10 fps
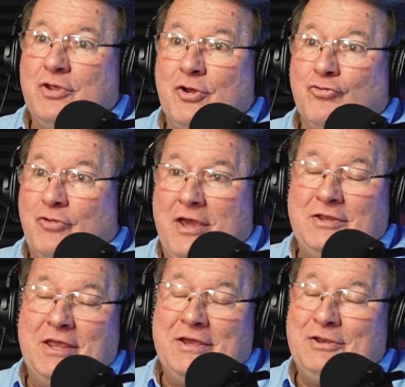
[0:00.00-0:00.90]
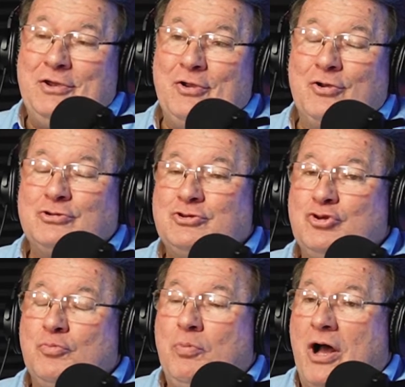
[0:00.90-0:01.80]
years, 8, 10 years. You
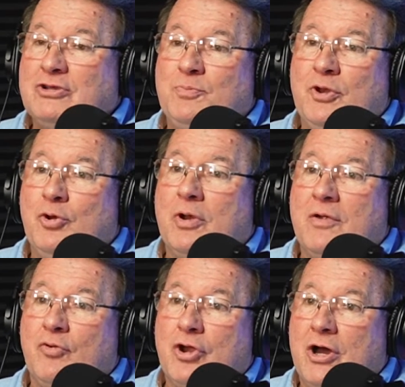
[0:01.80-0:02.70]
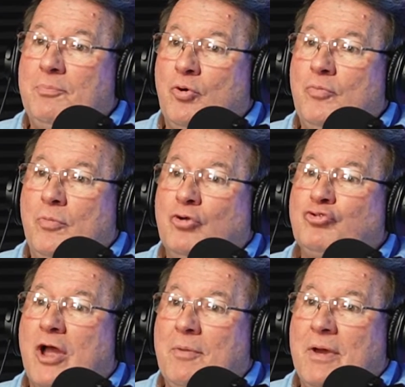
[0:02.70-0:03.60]
could possibly do it every couple. Most
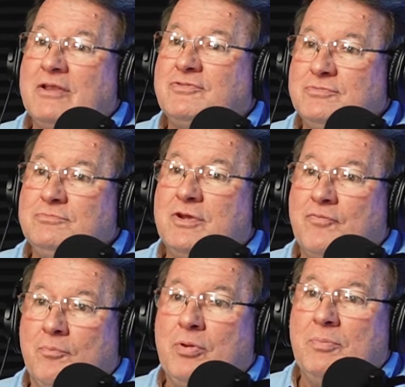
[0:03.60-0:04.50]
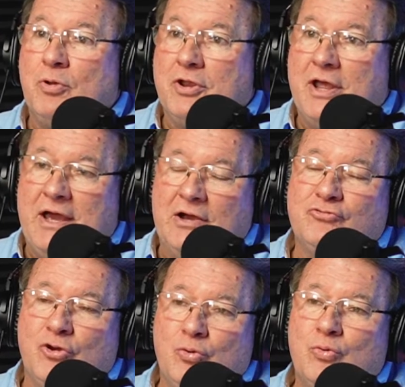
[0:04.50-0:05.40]
time that's different people in the
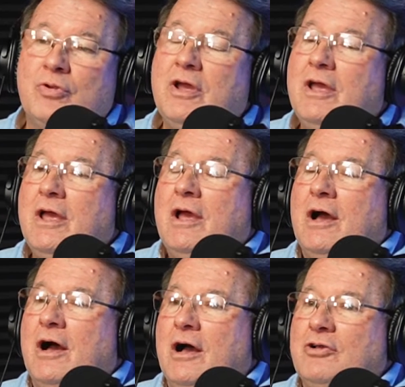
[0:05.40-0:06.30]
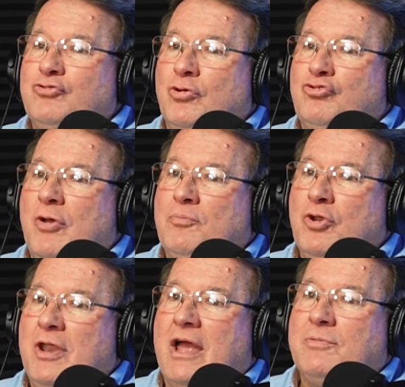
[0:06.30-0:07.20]
household. So it's
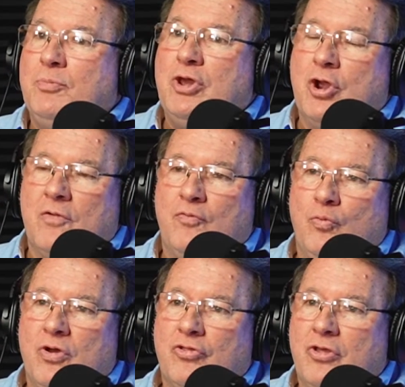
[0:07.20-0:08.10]
something you have to be careful with,